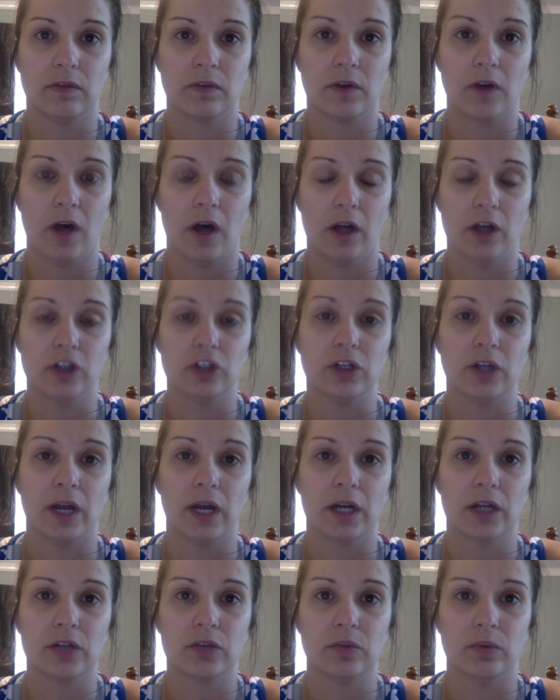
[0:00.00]

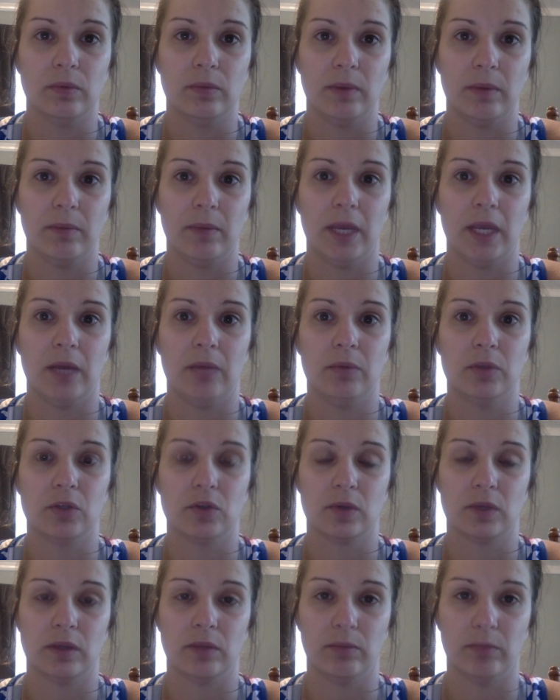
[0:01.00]
contract would be made
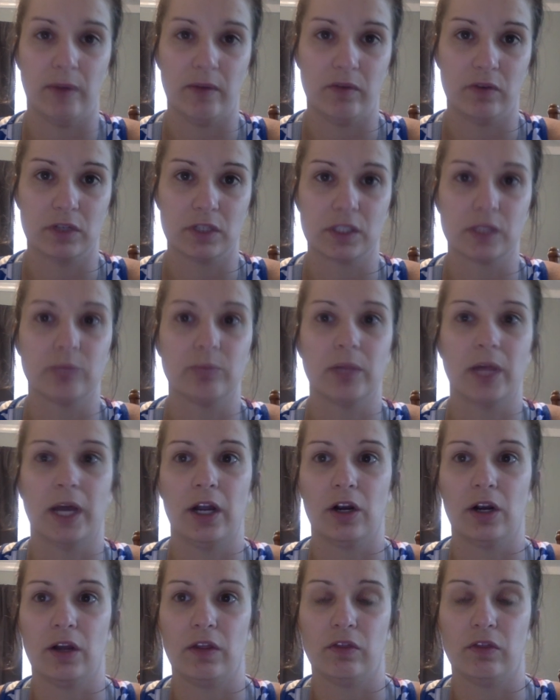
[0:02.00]
between the beverage supplier